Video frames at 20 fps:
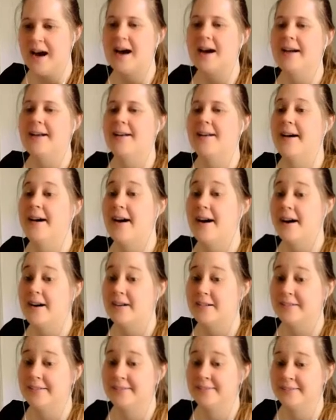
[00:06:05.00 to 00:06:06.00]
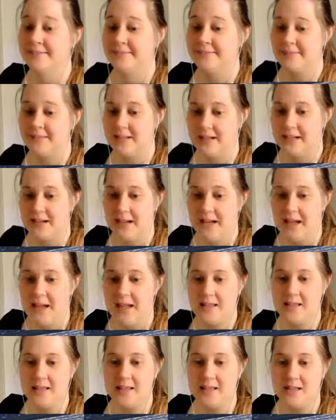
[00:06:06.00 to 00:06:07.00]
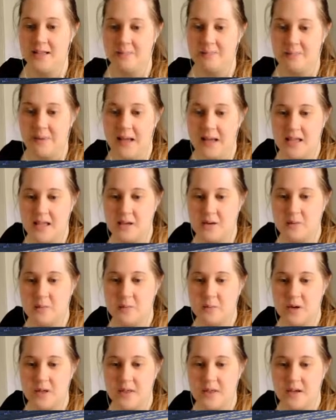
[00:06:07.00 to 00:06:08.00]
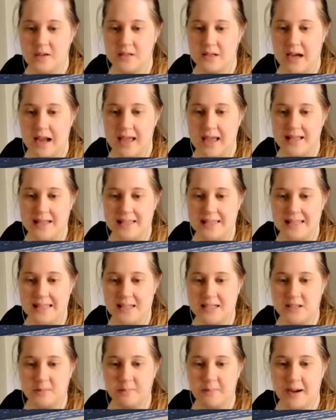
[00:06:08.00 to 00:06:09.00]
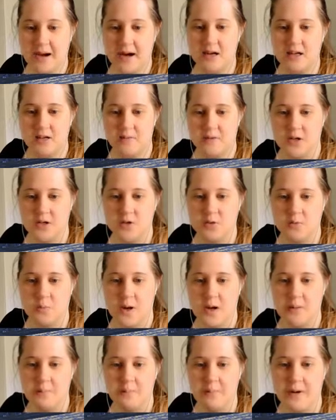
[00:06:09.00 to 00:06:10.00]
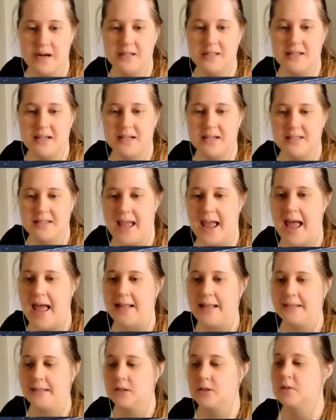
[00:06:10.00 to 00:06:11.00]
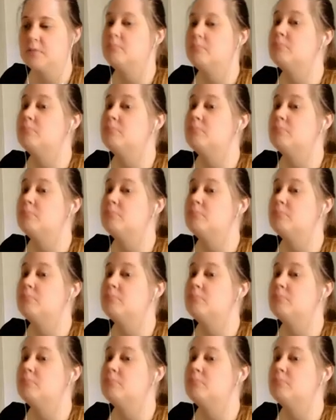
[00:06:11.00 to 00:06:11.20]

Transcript: know. Right. Debate 1000 ant-sized bears versus one bear-sized ant.